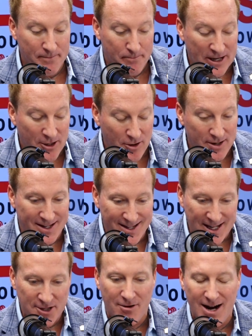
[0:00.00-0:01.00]
because
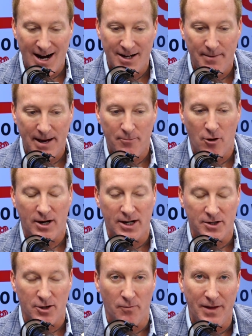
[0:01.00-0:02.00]
these are high demand
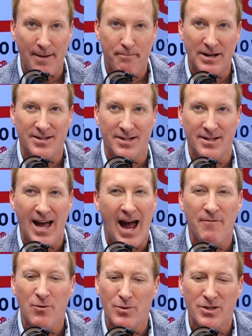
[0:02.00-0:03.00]
markets. So that business,
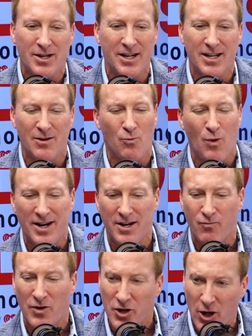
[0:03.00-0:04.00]
everyone's going to want to
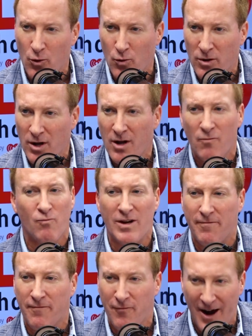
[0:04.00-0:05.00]
renew,
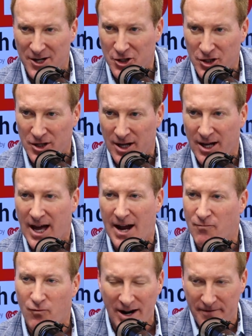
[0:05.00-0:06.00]
refresh,
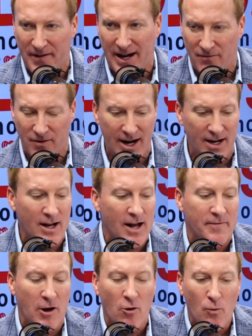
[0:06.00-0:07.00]
and renovate, right?
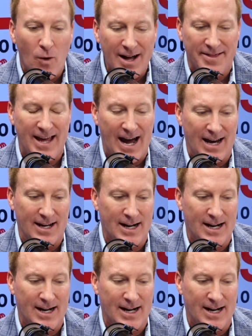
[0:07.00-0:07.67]
They all want that.